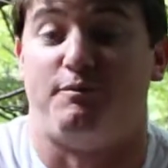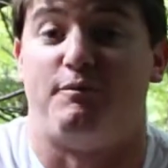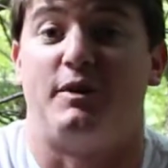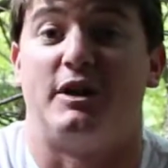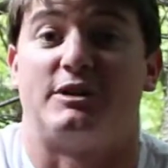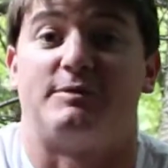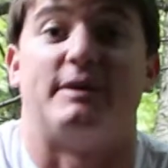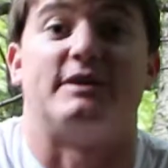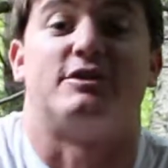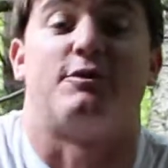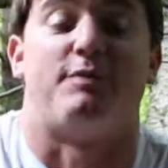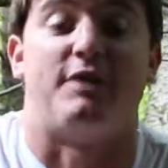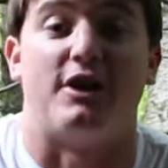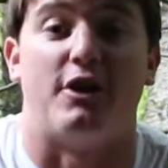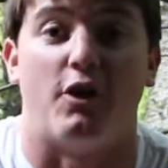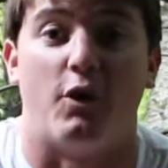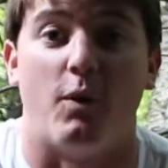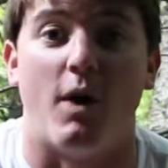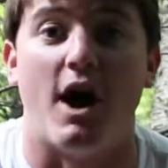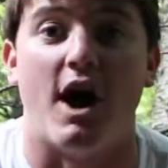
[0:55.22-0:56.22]
expensive
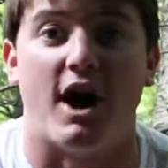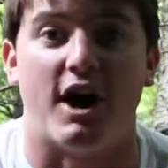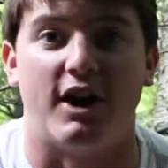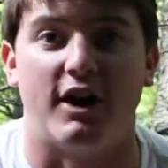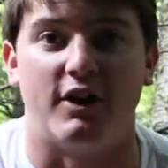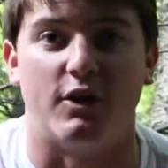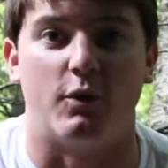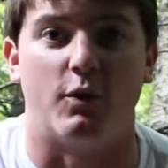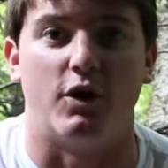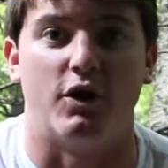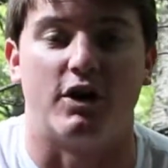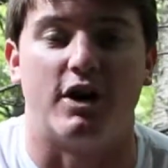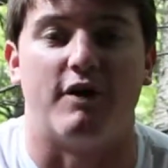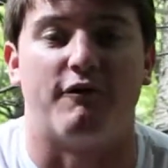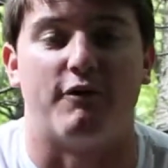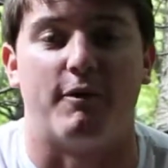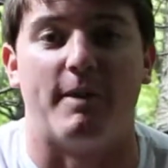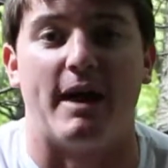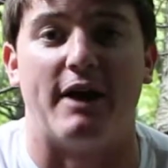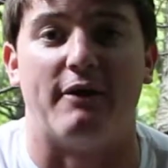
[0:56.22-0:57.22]
Pinot Noir in the world
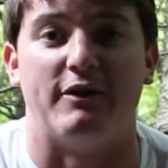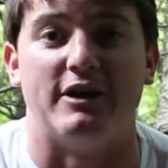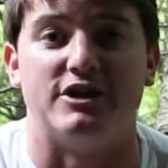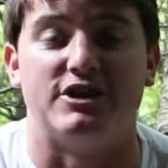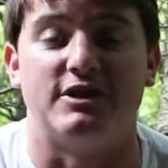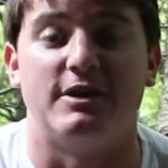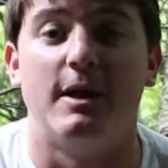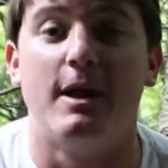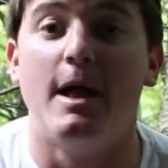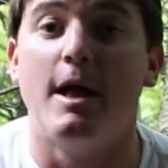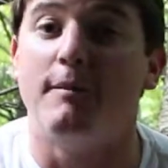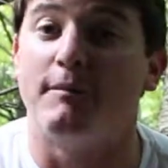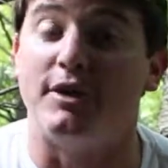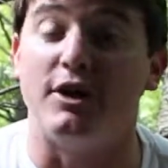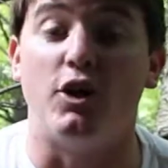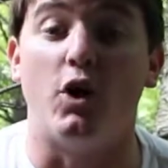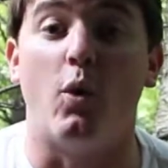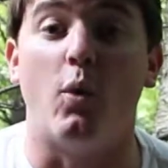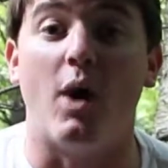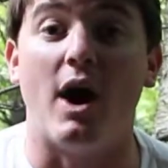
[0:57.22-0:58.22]
come from that region.
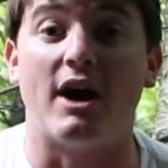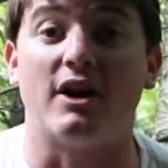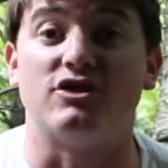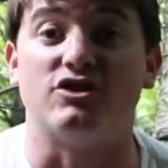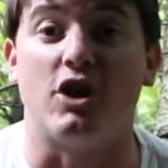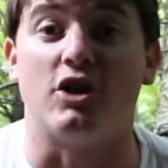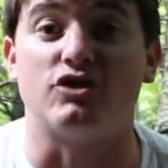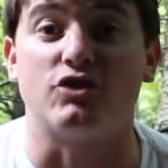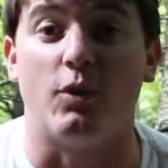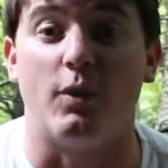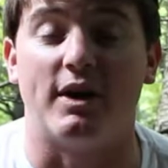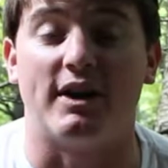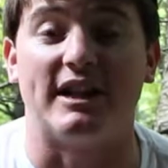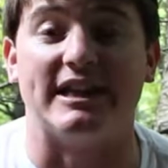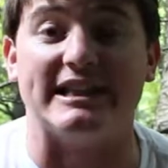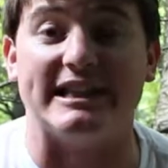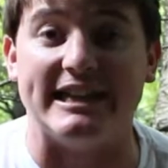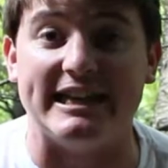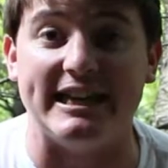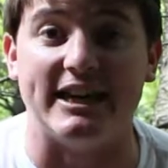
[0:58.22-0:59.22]
Pinot Noir is also one of
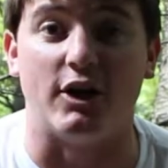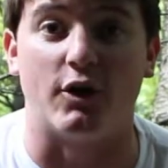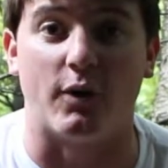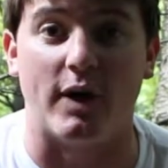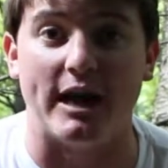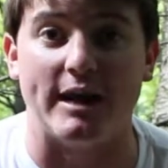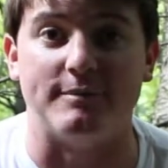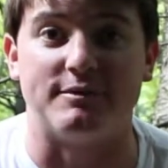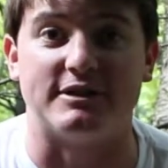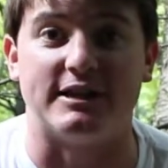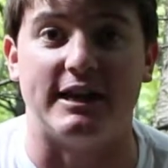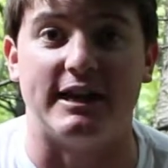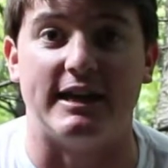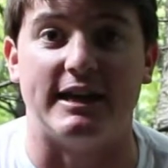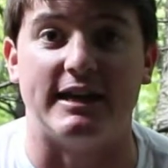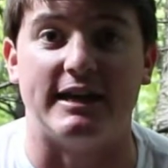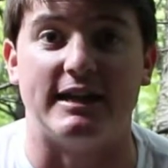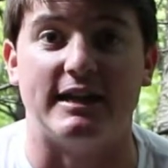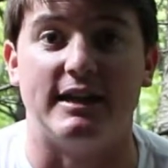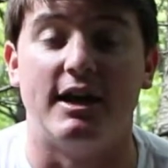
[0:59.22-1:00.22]
the leading grapes
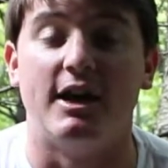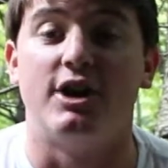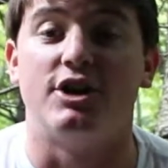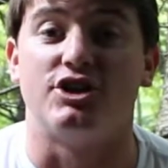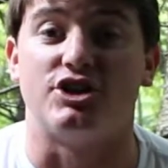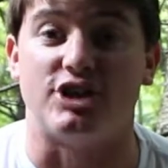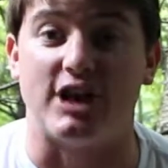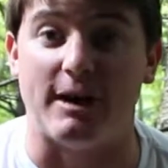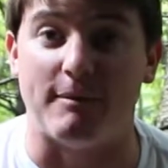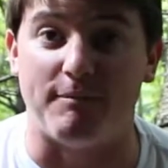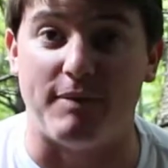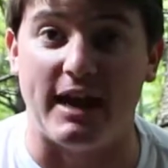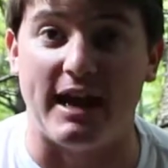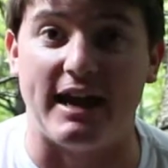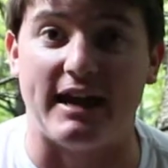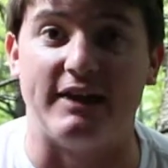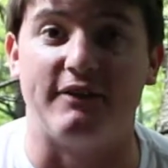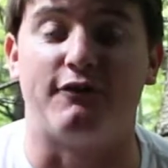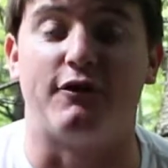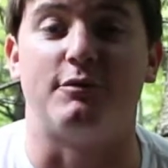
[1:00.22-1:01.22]
in
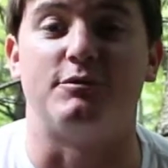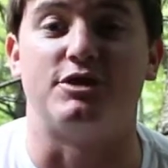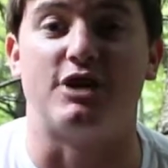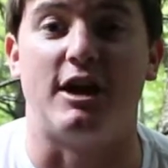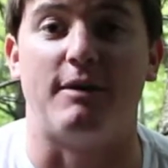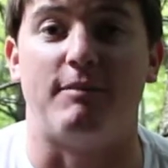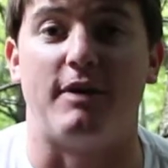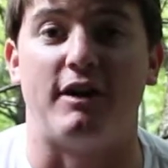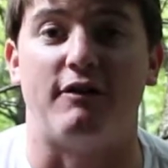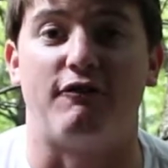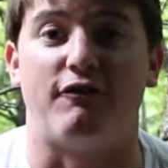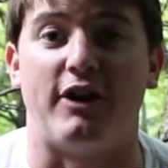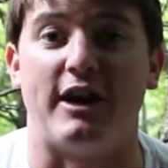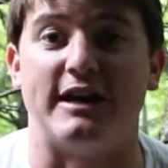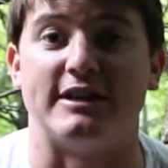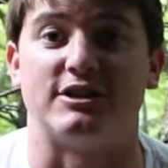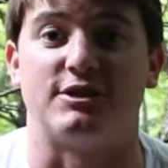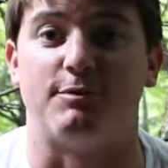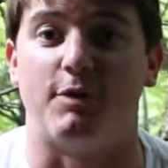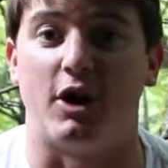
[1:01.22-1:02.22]
Champagne, from Champagne,
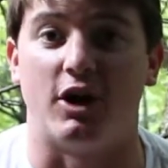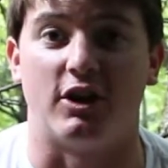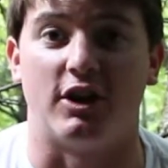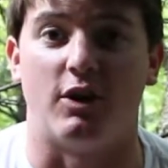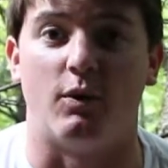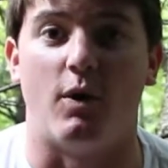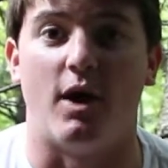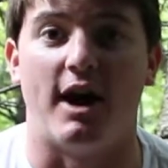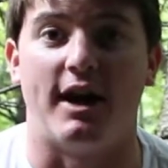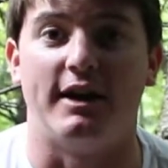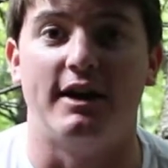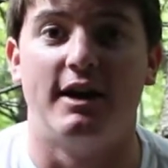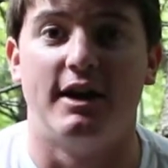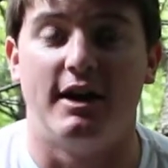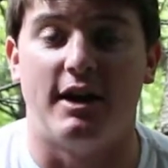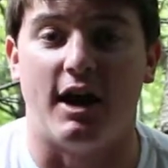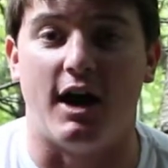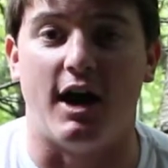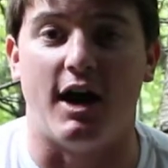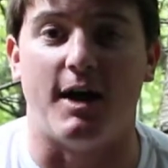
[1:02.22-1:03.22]
France, sparkling wine.
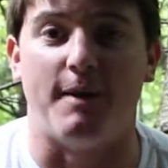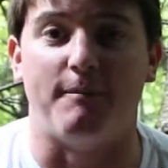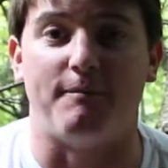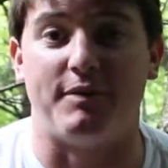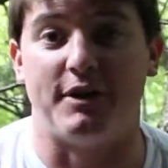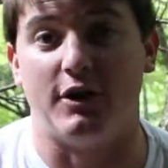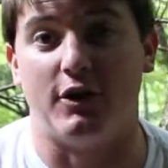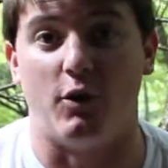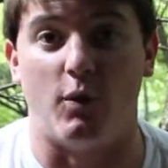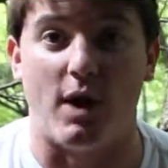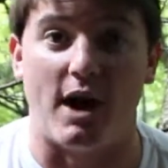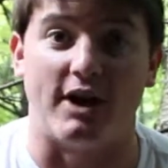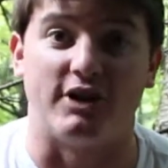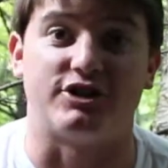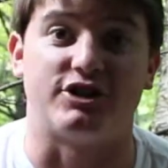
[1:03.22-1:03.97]
Pinot Noir,